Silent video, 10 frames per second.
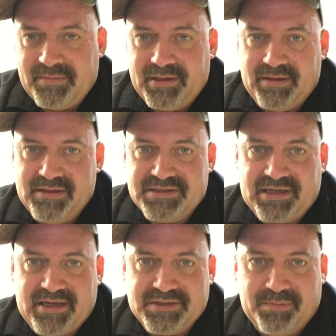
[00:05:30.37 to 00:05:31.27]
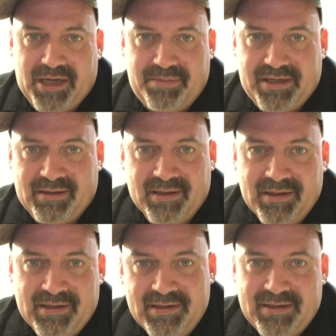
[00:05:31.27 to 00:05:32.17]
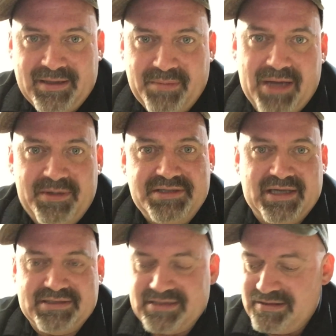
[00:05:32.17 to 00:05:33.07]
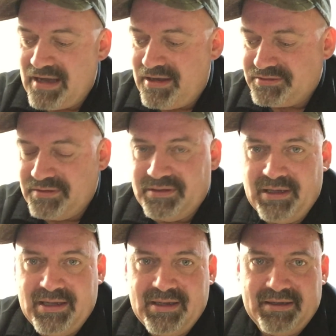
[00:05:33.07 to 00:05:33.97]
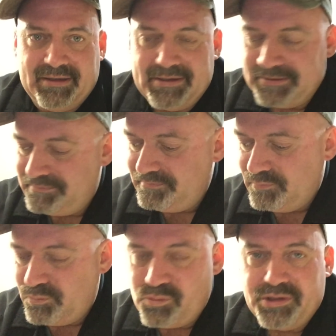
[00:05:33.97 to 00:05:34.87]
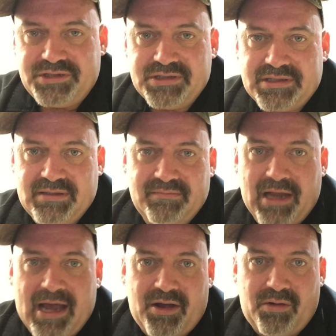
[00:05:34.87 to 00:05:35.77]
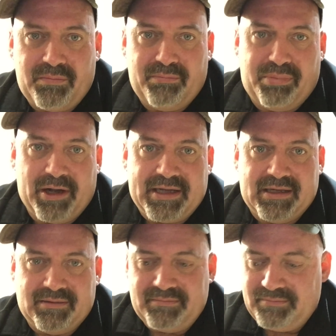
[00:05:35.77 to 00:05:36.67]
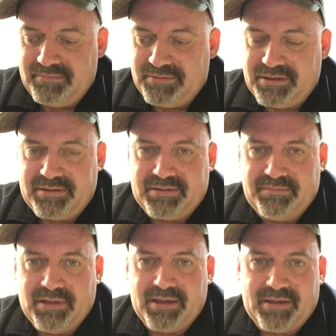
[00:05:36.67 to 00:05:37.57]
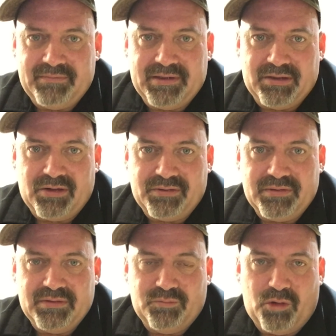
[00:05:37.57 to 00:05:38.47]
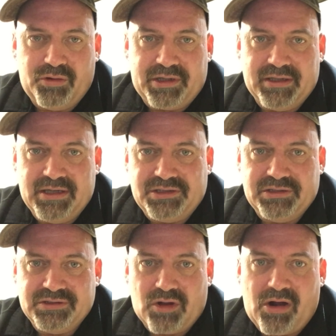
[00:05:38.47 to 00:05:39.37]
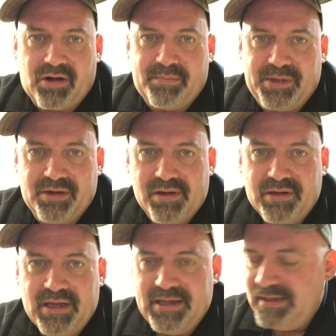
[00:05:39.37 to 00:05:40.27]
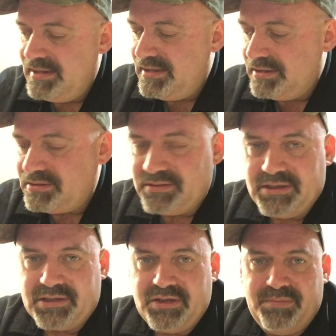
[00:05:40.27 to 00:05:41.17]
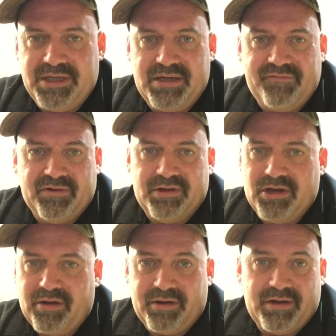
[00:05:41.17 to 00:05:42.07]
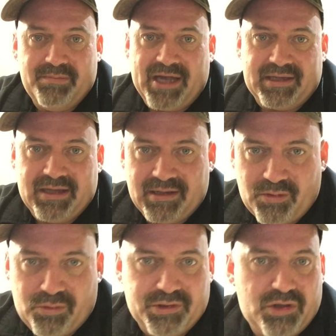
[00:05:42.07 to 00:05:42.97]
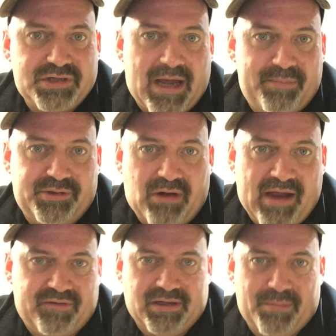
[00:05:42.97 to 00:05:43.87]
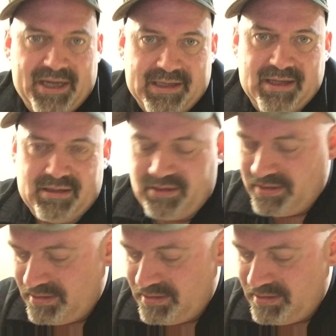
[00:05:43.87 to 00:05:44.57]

In this case, maybe, maybe 60,000. Uh, with just how braking, uh, you know, road conditions are up here, it, it could be different in your area you might get, or your type of driving you might get,